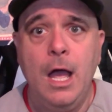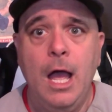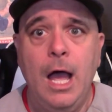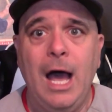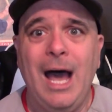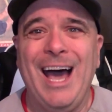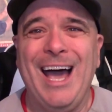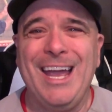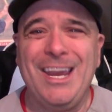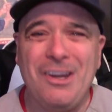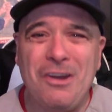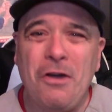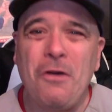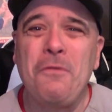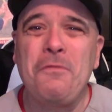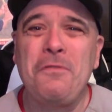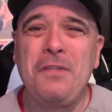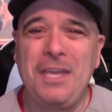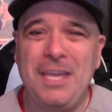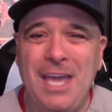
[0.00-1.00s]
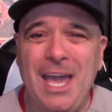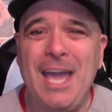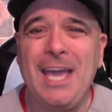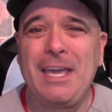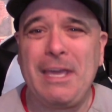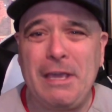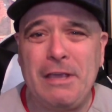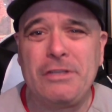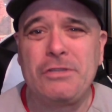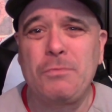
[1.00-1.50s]
I know the
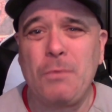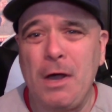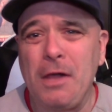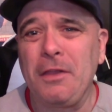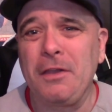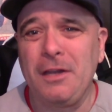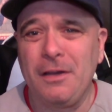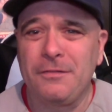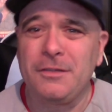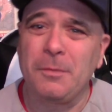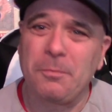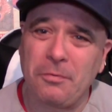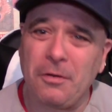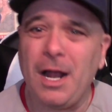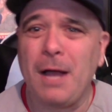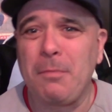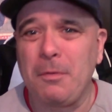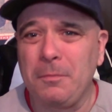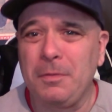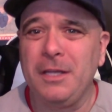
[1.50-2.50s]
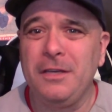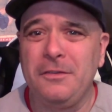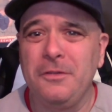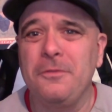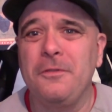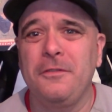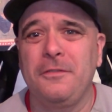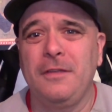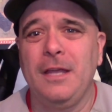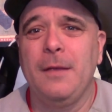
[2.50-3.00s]
Yankees well enough to probably do
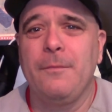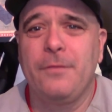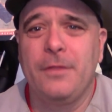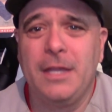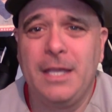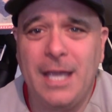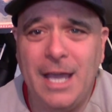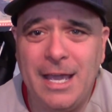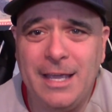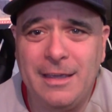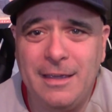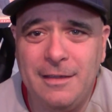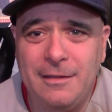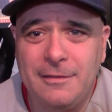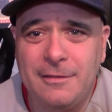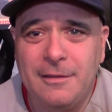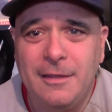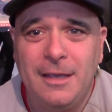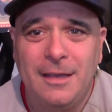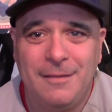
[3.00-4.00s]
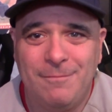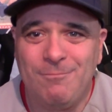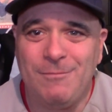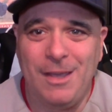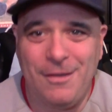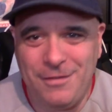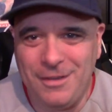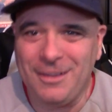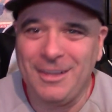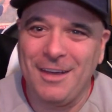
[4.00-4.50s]
the same for the Yankees.
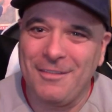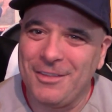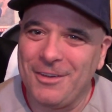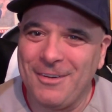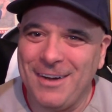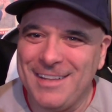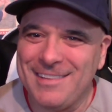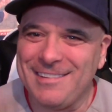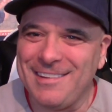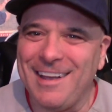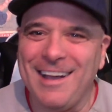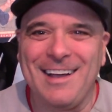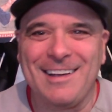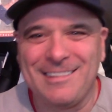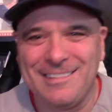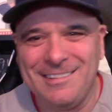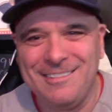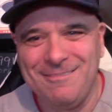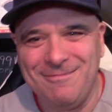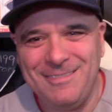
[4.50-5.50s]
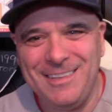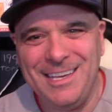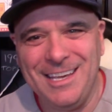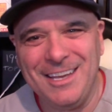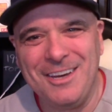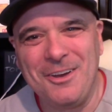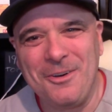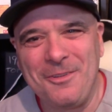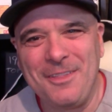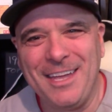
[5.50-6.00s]
If you love the Red Sox, you
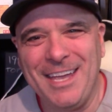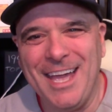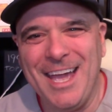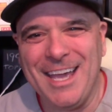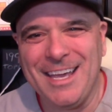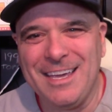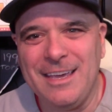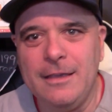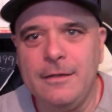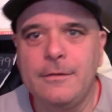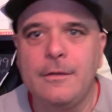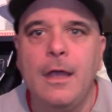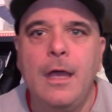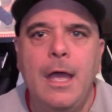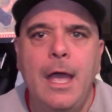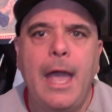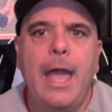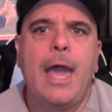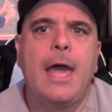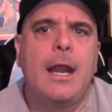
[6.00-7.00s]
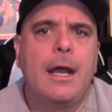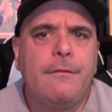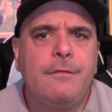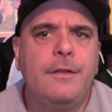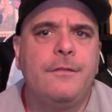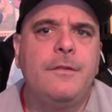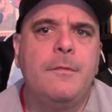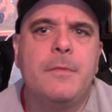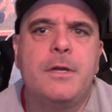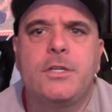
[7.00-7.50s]
know the Yankees. And I've
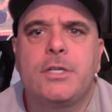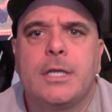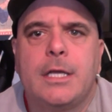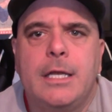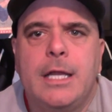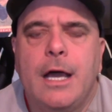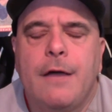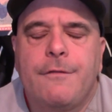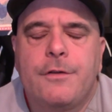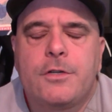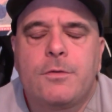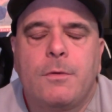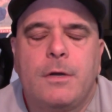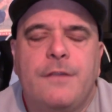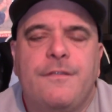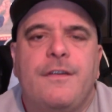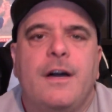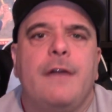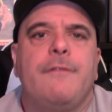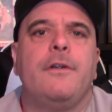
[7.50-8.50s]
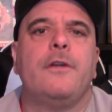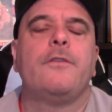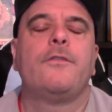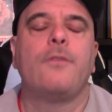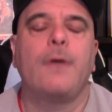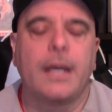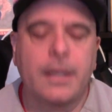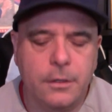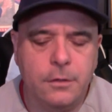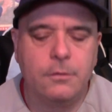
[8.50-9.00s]
lived in Michigan now for 25 years, so
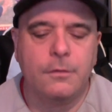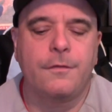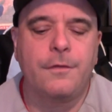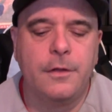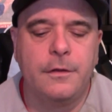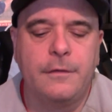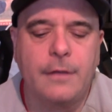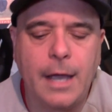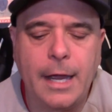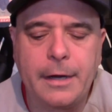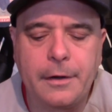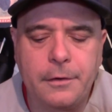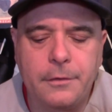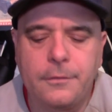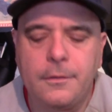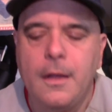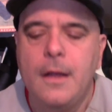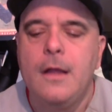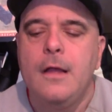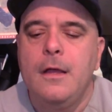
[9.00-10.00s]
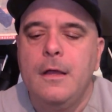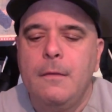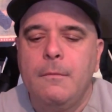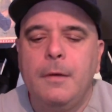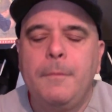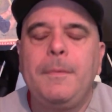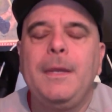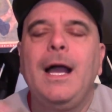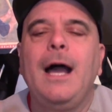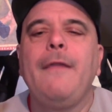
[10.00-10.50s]
I can do it for the Tigers.
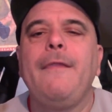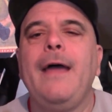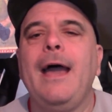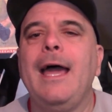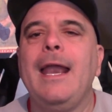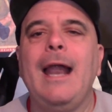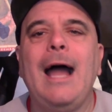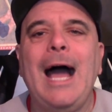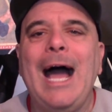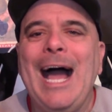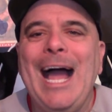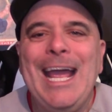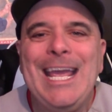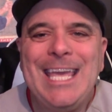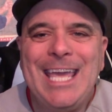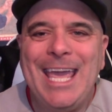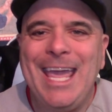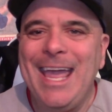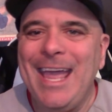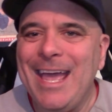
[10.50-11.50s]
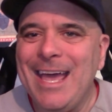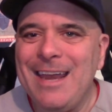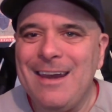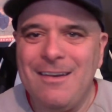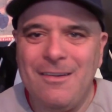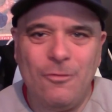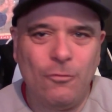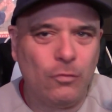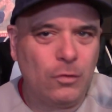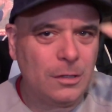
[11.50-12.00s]
But beyond that, I can't
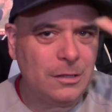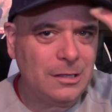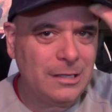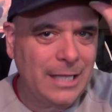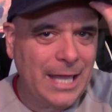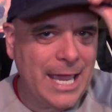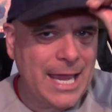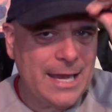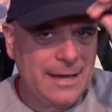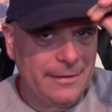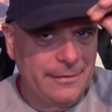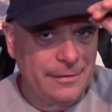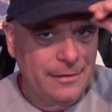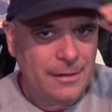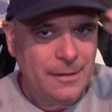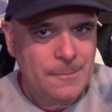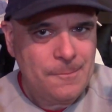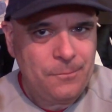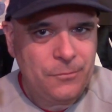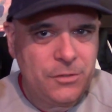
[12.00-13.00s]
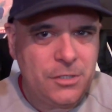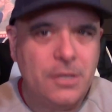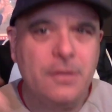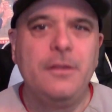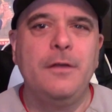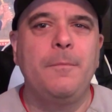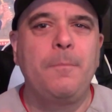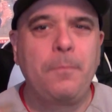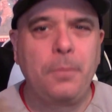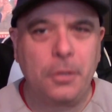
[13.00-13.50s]
relate to
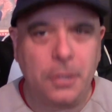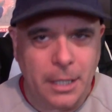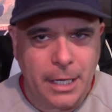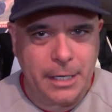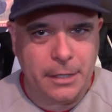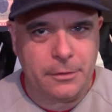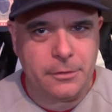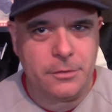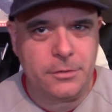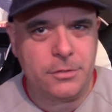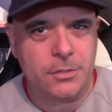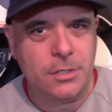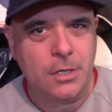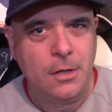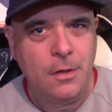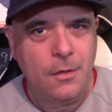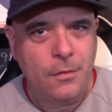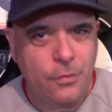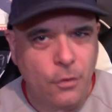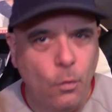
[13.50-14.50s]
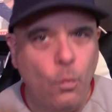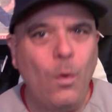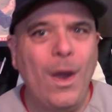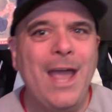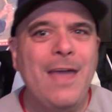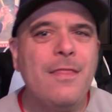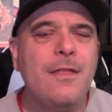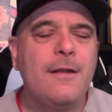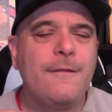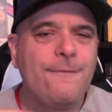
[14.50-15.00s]
the players the
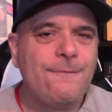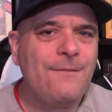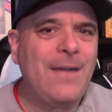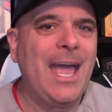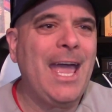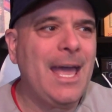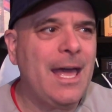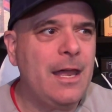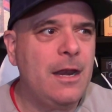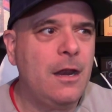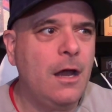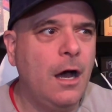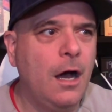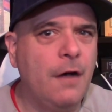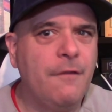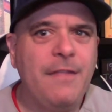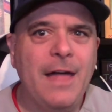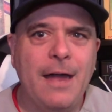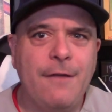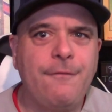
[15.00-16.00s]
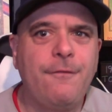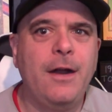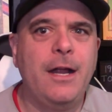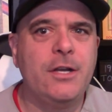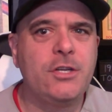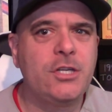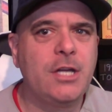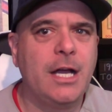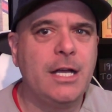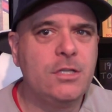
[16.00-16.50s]
way that a fan of that
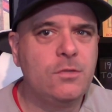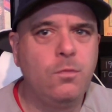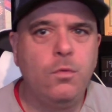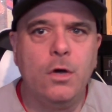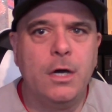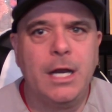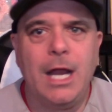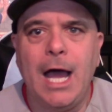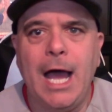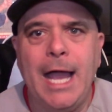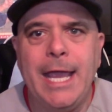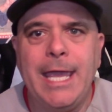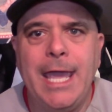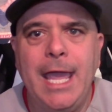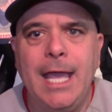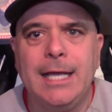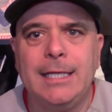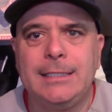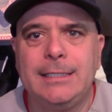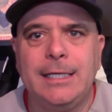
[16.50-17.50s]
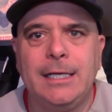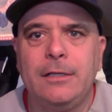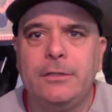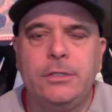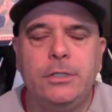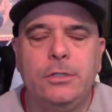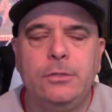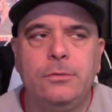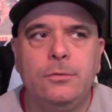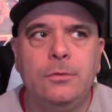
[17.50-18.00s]
franchise would. I can't tell
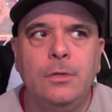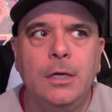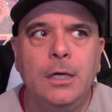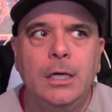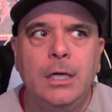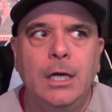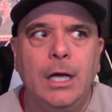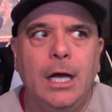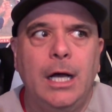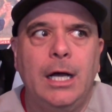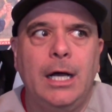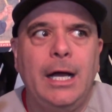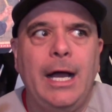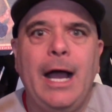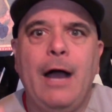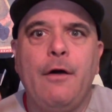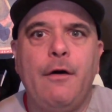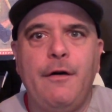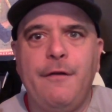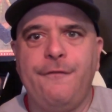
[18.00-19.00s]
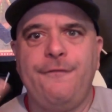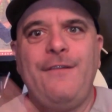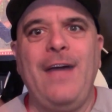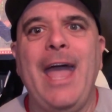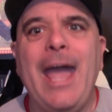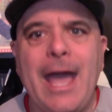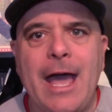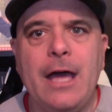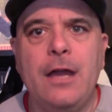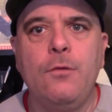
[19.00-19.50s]
you how a
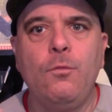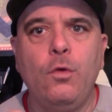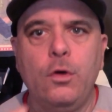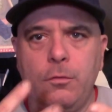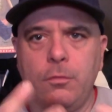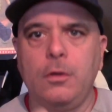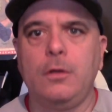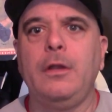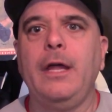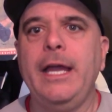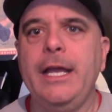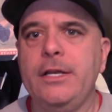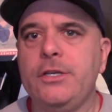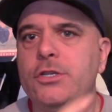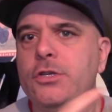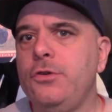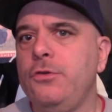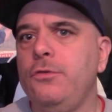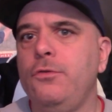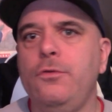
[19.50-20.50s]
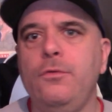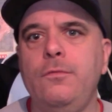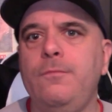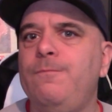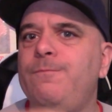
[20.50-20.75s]
fan would relate to